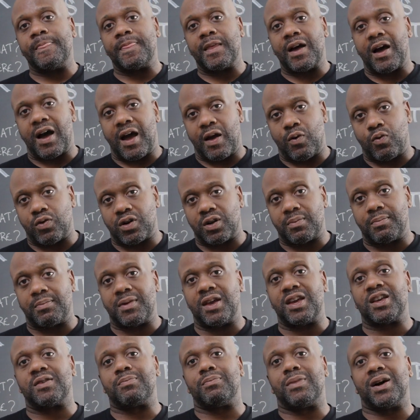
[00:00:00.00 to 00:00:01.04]
I want to
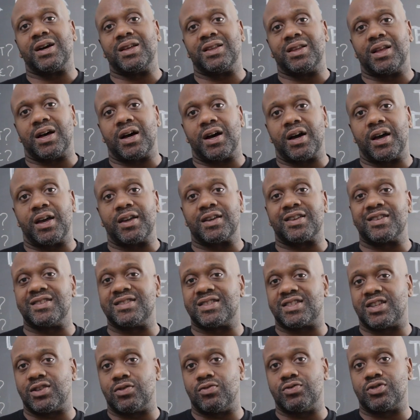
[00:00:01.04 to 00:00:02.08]
make my line
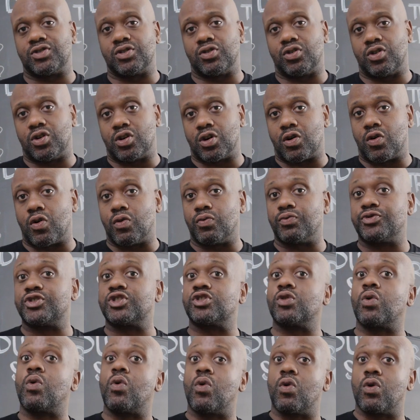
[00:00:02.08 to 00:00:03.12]
continue to go
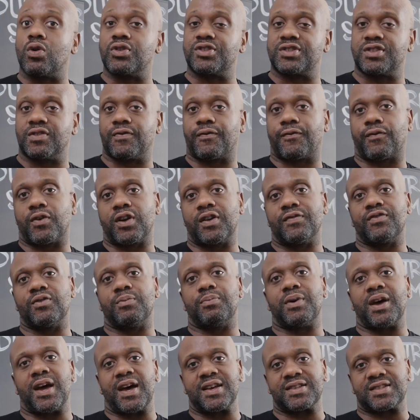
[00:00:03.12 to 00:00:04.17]
towards the front of the
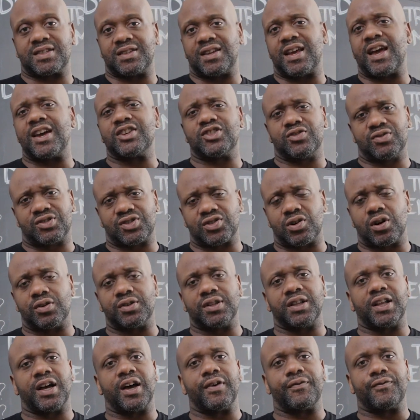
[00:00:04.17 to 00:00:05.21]
basket, as you saw in
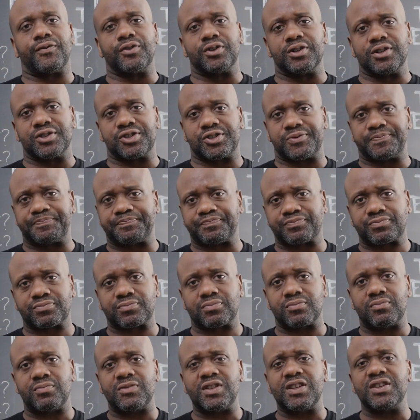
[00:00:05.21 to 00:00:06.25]
the live footage.
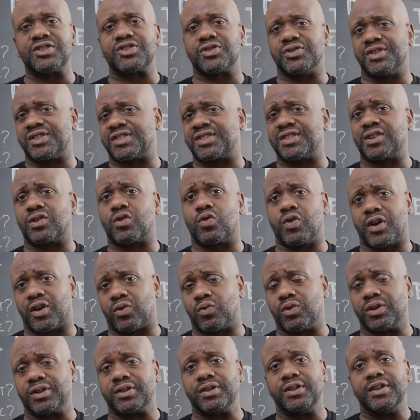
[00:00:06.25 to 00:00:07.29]
So this is a
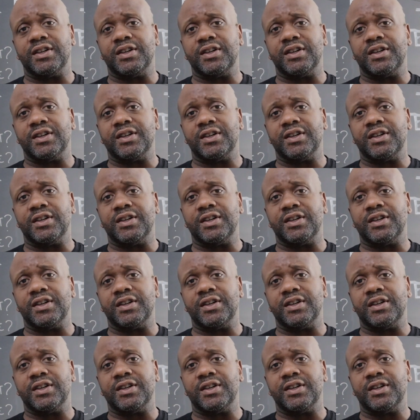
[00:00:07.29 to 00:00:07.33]
quick one.